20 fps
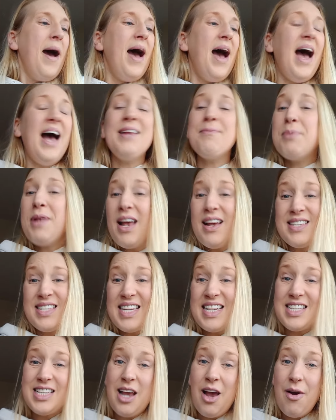And plus,
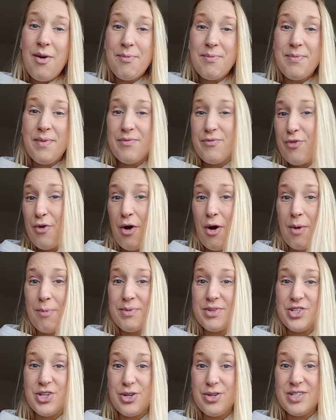he's come
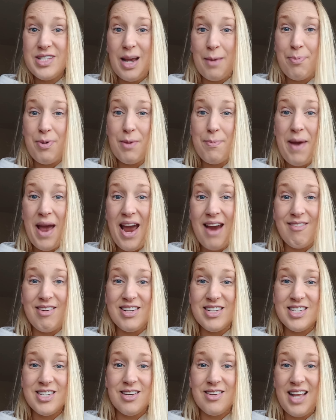from two separate
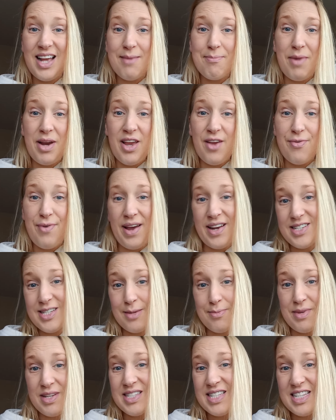parents, so that might affect
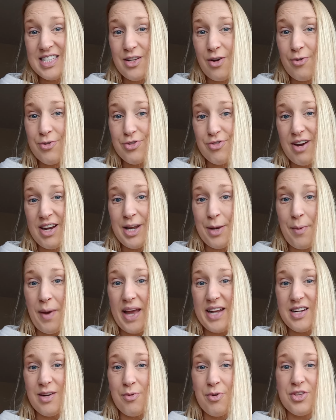him as he's older anyway.
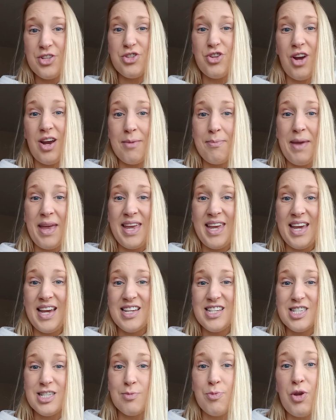And I want to try and make
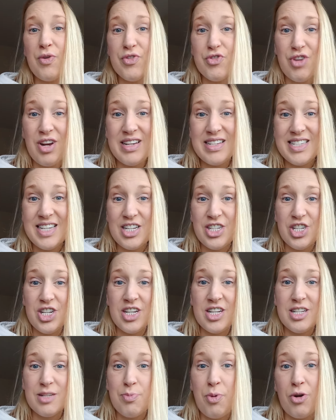it as smooth a
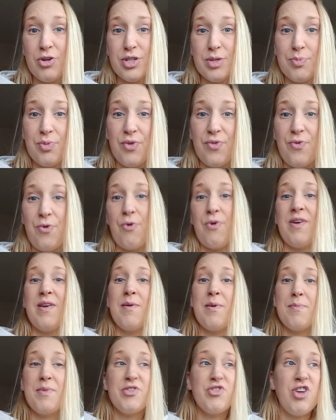transition as possible for
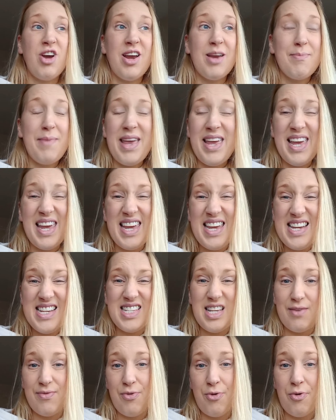him and try and make it
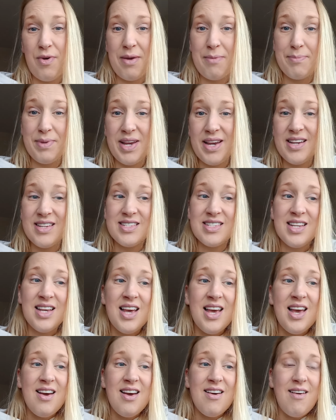easy for him because
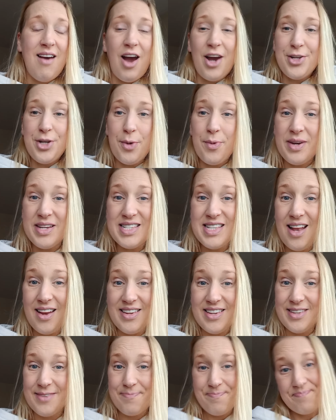I know what it's
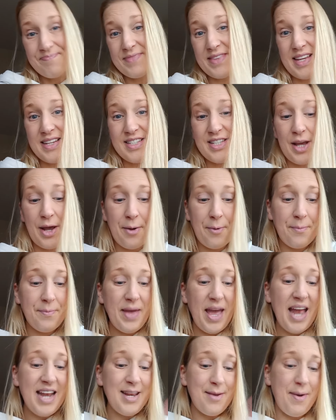like. So,
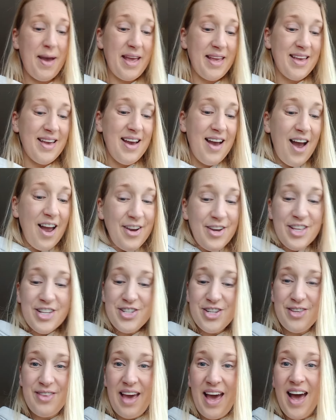anyway, I'm going
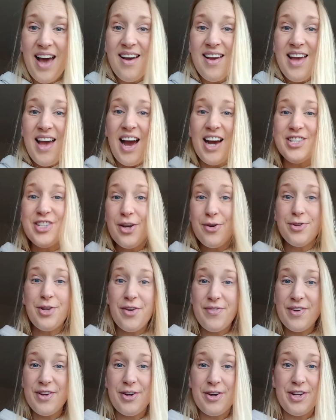to do that. I don't know
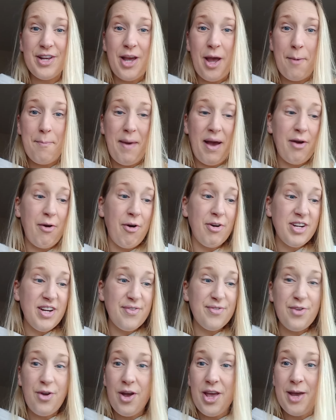if I'm going to come back on.
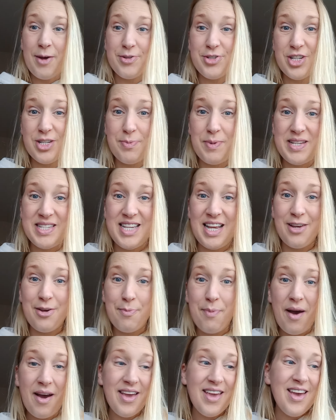If not, it'll just be to say
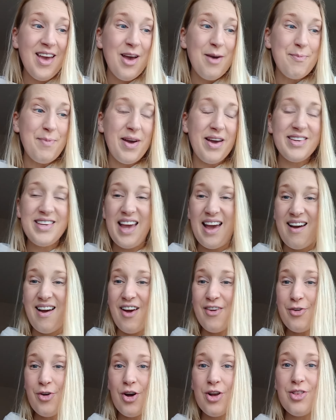goodbye. But yeah,
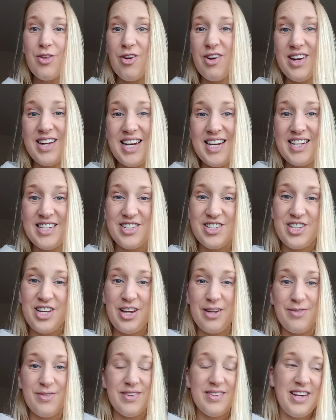I've got a lot of cleaning to
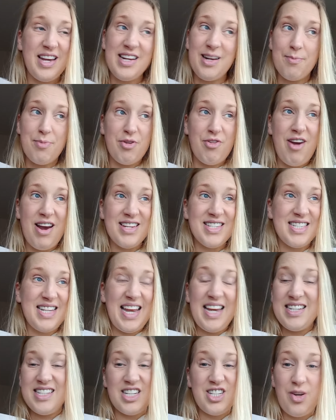do and I'm
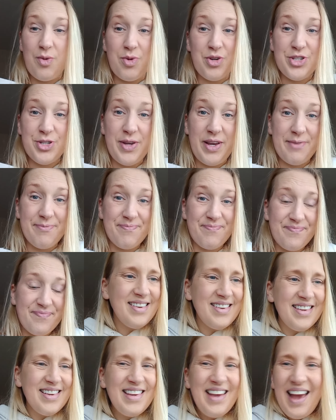procrastinating because I don't want to do it
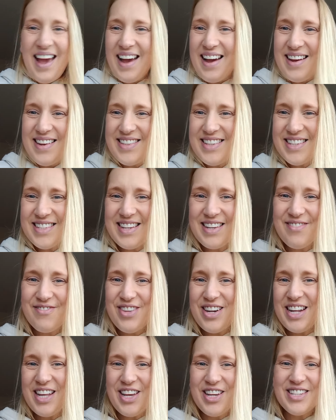yeah, it's just a
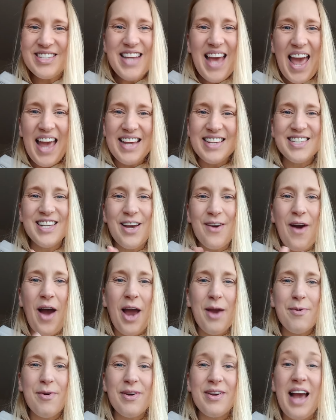really good day. So
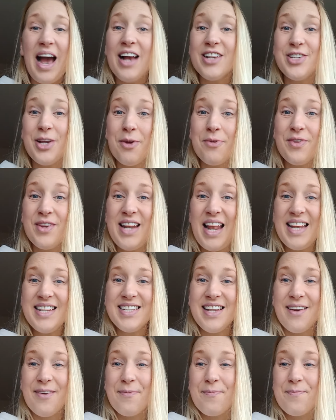I will catch up with you later.